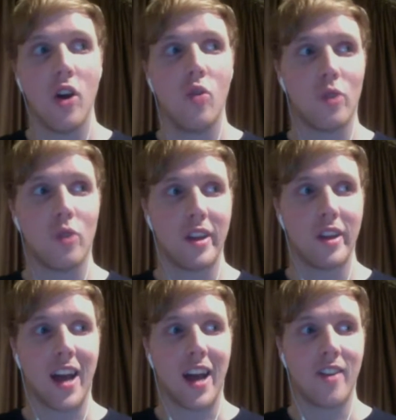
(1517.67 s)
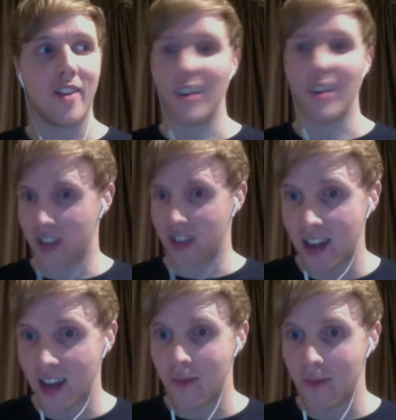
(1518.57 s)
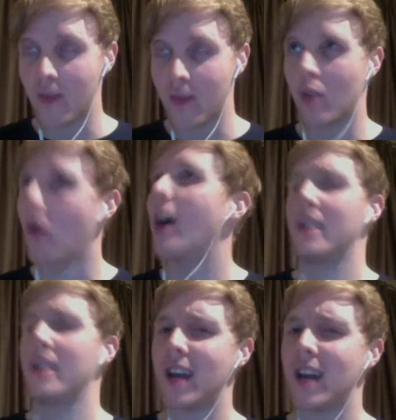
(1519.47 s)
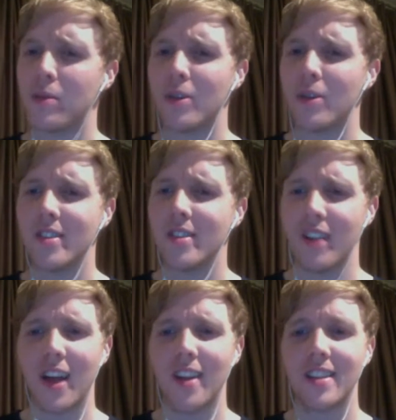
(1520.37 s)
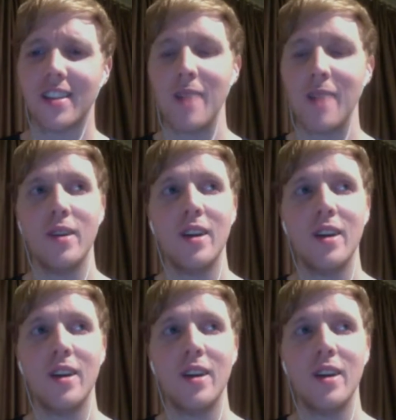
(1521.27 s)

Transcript: where they kind of understand that I'm quite an excitable person a lot of the time,